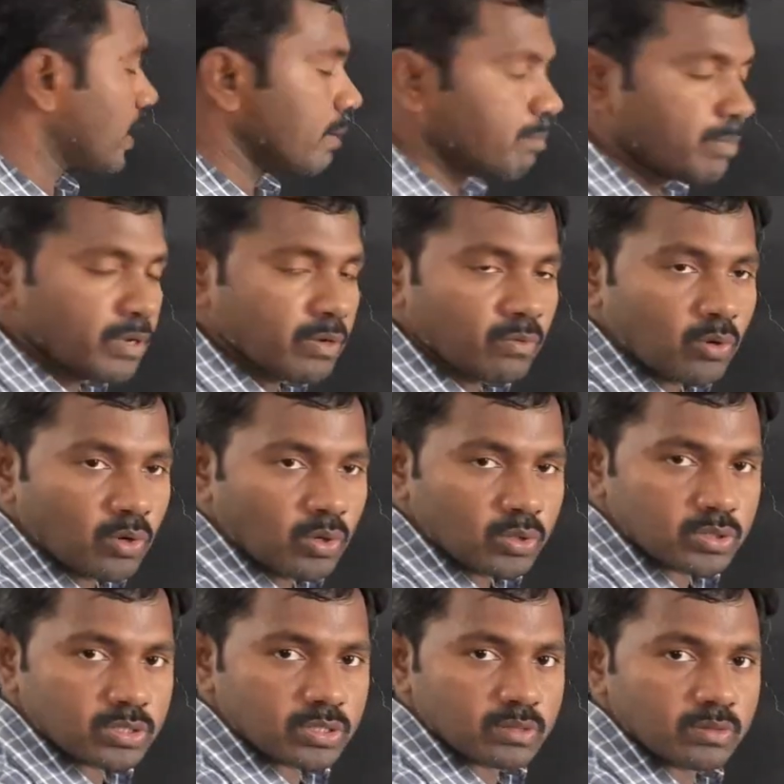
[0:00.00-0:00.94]

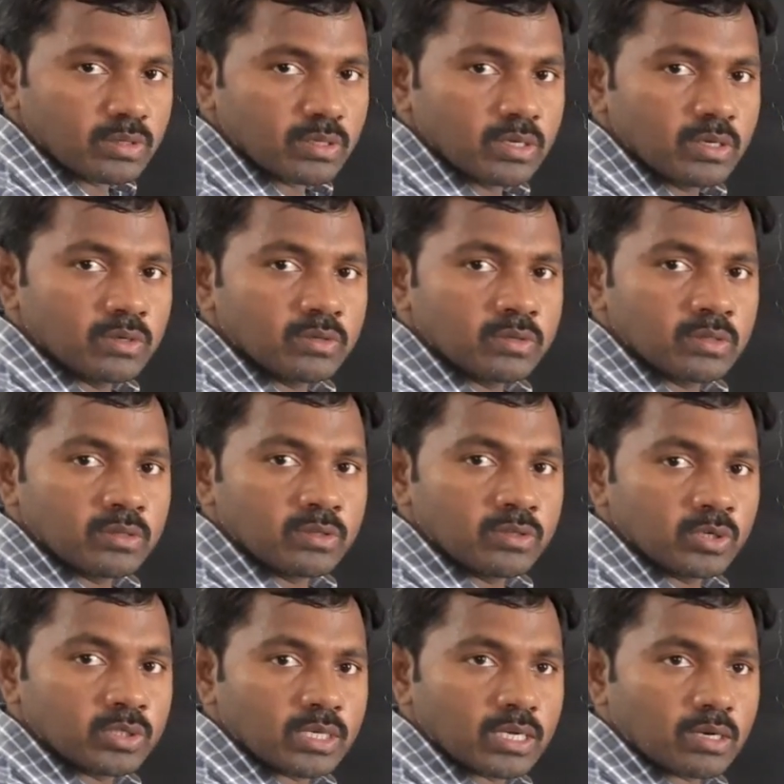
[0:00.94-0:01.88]
herbivores.
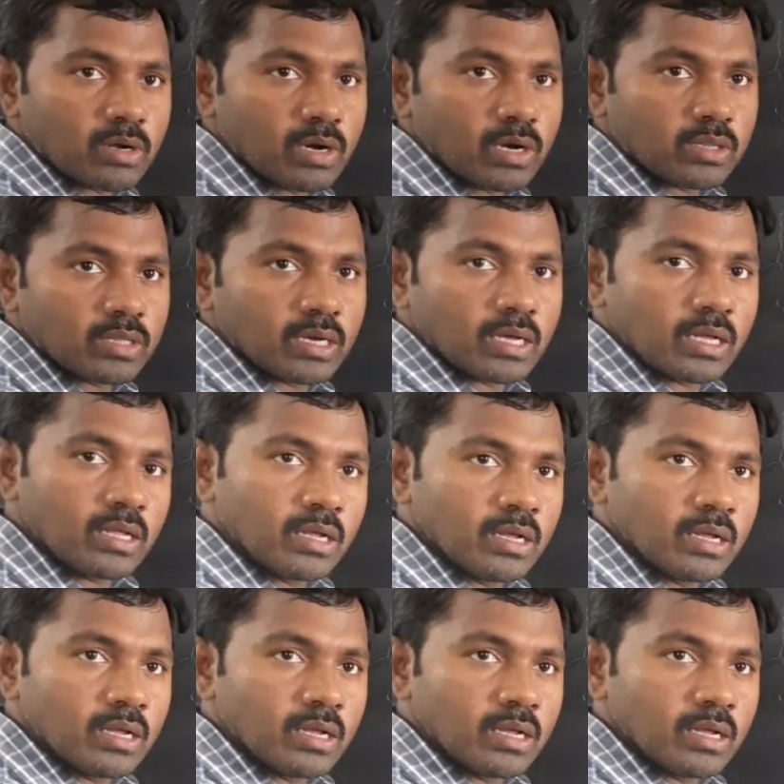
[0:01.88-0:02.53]
Those are called the